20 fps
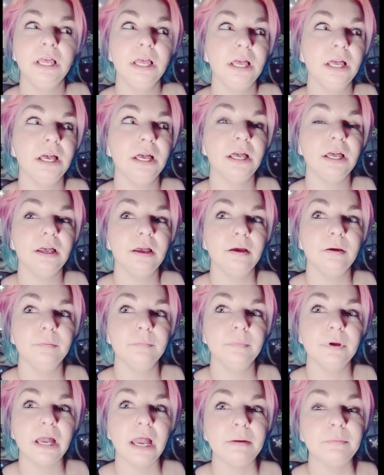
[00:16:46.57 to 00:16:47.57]

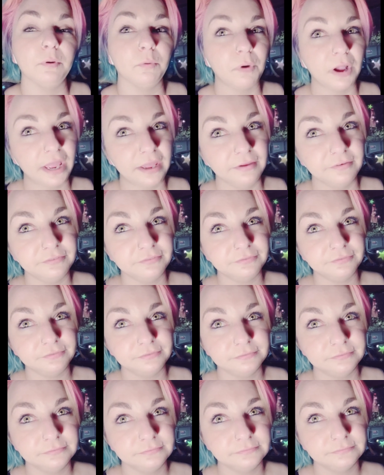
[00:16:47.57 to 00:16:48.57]
I'm a
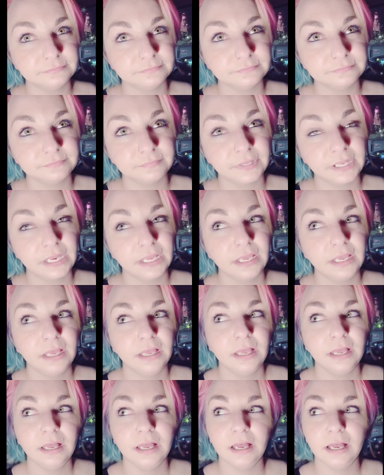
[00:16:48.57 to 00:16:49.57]
wife.
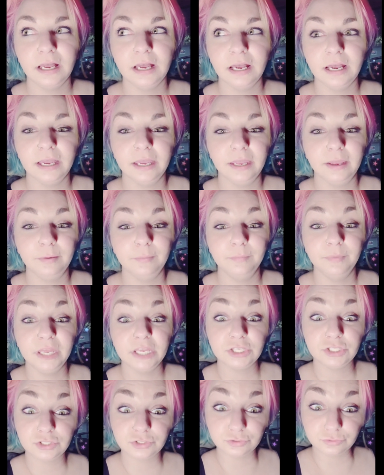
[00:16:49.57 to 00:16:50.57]
I'm
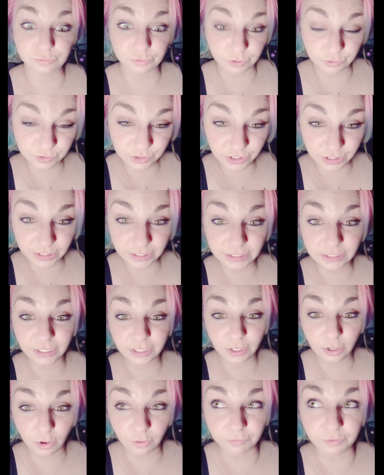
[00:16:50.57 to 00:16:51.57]

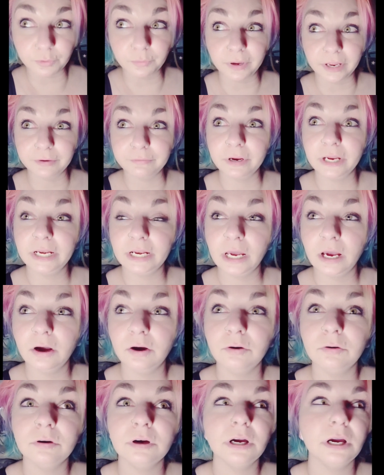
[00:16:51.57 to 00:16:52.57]
excruciatingly overweight right
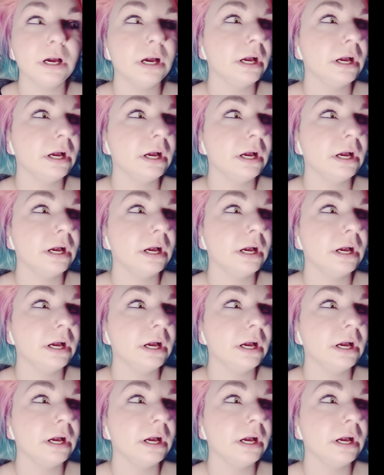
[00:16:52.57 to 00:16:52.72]
now.